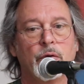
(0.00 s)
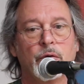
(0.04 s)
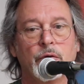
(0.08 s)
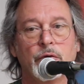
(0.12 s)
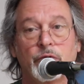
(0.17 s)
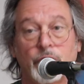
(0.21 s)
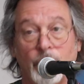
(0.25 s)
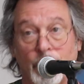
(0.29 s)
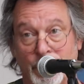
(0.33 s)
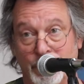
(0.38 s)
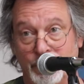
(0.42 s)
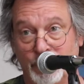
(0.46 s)

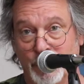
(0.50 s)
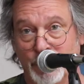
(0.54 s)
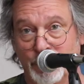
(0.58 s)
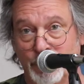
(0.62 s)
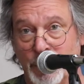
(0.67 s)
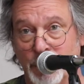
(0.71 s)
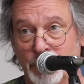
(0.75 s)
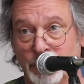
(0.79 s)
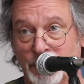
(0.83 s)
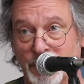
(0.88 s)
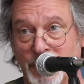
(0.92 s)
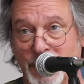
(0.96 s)
So when
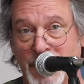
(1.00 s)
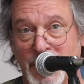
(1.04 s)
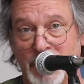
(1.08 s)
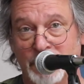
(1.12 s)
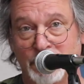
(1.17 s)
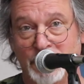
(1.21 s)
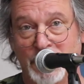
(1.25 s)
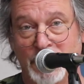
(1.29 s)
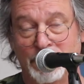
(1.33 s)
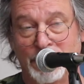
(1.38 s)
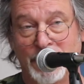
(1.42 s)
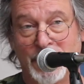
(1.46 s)
Rosemary
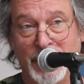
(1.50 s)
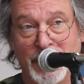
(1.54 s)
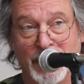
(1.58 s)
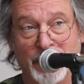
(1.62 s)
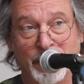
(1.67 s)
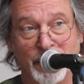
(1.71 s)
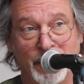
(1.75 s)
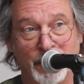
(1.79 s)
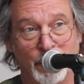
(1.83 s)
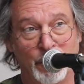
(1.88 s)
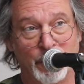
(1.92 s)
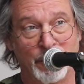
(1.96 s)
asked me to play, I
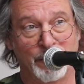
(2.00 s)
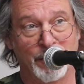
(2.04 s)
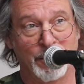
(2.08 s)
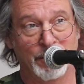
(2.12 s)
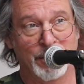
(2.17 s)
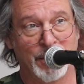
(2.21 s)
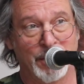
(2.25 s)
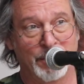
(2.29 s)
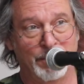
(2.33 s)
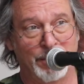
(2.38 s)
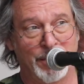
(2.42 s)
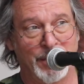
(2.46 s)
thought, well, if I'm
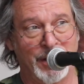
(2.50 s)
going to